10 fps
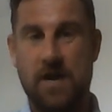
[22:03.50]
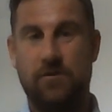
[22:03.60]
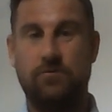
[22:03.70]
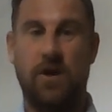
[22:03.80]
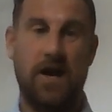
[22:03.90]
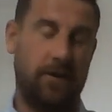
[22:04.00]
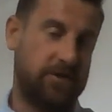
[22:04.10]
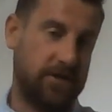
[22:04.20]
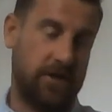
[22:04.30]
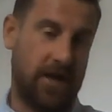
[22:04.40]
right up
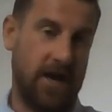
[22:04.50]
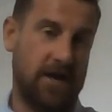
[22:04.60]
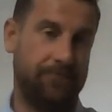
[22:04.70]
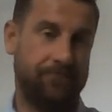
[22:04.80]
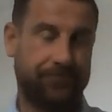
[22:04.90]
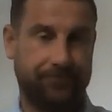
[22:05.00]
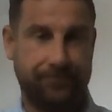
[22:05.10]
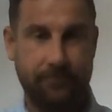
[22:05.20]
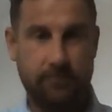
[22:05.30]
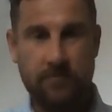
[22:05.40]
to the game.
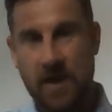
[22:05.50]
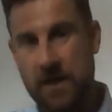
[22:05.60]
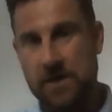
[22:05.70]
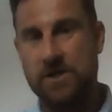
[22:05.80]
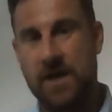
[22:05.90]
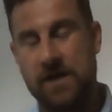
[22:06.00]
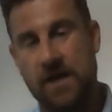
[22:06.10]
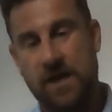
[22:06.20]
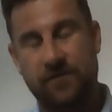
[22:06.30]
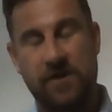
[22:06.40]
Let's say
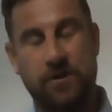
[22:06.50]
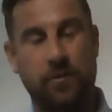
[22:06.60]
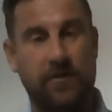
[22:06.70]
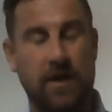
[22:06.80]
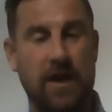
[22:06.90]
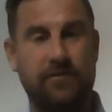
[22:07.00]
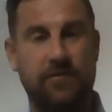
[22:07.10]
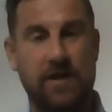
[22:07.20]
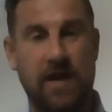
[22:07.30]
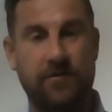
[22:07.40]
finish within
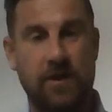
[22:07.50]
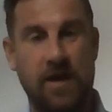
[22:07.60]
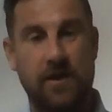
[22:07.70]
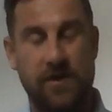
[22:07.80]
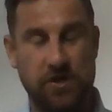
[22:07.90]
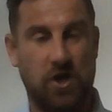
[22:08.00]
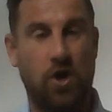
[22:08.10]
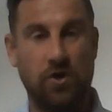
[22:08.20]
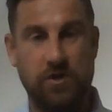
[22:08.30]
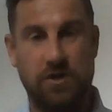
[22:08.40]
11v11. There's a
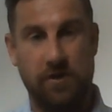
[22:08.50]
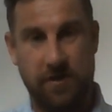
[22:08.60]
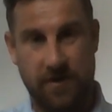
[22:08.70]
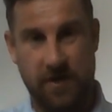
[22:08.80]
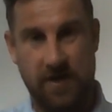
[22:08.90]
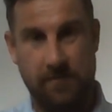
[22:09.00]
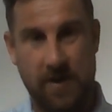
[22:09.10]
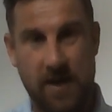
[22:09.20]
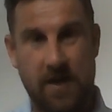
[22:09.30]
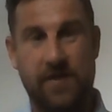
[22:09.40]
constant theme.
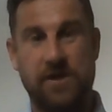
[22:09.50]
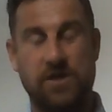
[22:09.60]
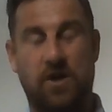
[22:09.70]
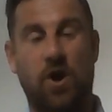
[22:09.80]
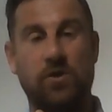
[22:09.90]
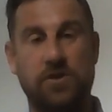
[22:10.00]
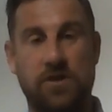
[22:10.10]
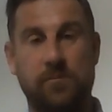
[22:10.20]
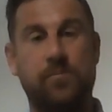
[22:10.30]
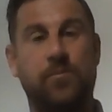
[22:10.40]
There's a
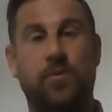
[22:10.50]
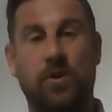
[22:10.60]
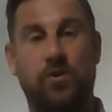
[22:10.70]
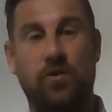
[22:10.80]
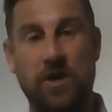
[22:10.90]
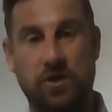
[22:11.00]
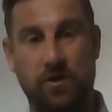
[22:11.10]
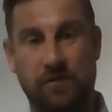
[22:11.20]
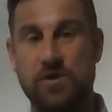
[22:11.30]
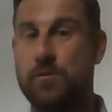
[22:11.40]
constant progression
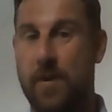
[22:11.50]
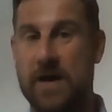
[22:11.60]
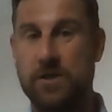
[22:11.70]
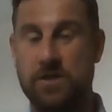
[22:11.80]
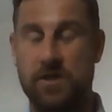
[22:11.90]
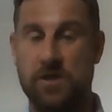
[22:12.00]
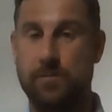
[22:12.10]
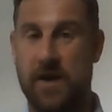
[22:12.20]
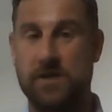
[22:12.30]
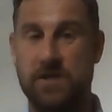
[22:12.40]
of space, so the
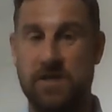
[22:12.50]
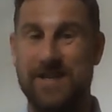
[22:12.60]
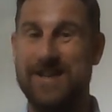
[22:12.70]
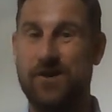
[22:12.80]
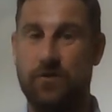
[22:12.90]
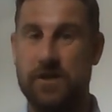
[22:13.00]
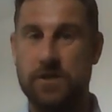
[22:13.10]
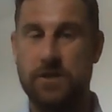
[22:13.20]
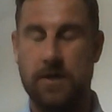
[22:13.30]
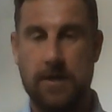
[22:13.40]
spaces
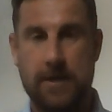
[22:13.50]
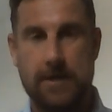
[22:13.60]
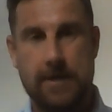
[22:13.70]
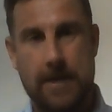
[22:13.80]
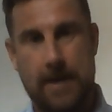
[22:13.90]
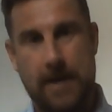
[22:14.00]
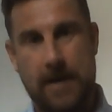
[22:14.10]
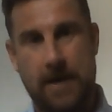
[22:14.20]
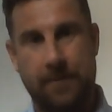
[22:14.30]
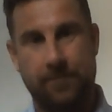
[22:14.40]
increase.
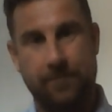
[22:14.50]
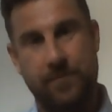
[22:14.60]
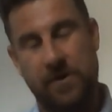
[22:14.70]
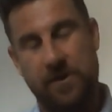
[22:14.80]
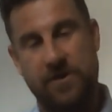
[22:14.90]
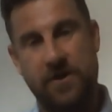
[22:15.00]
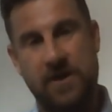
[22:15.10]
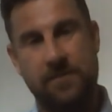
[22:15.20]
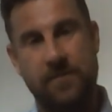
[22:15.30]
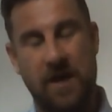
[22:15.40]
But the
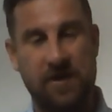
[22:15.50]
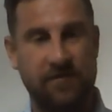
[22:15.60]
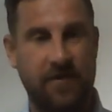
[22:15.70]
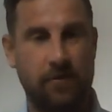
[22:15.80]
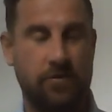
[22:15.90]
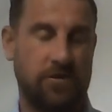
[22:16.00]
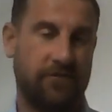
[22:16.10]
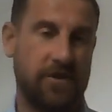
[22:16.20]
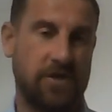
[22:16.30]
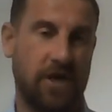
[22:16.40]
theme and the focus of
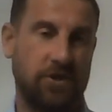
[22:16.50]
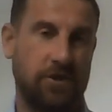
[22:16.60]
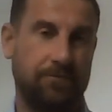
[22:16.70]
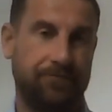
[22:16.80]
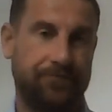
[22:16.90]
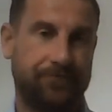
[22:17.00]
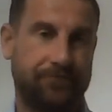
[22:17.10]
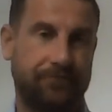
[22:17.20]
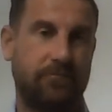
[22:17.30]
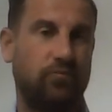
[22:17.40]
the session
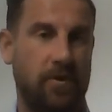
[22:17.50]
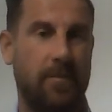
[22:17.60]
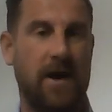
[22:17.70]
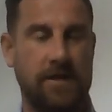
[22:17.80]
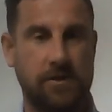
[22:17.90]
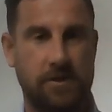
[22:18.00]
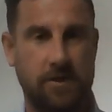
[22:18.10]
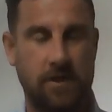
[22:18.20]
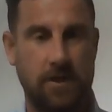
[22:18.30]
remains